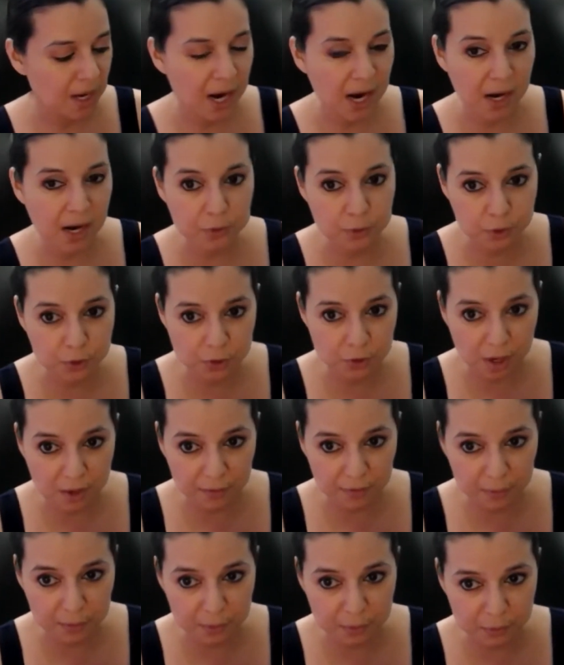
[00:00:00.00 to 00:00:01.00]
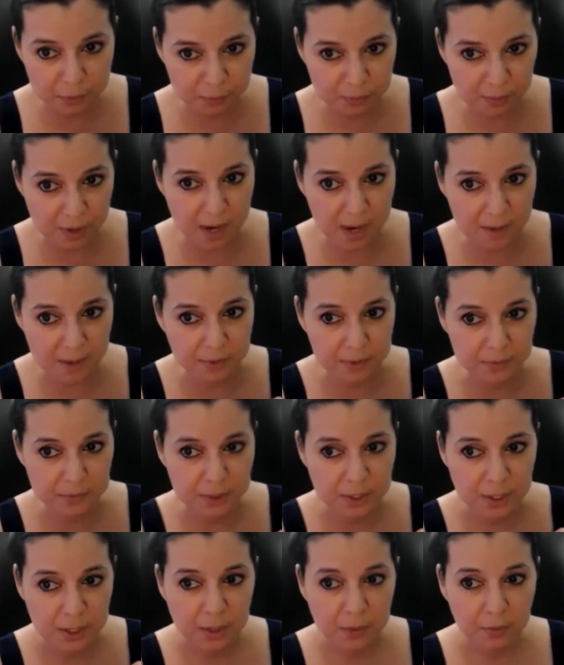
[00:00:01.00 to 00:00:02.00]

How are you solving people's problems?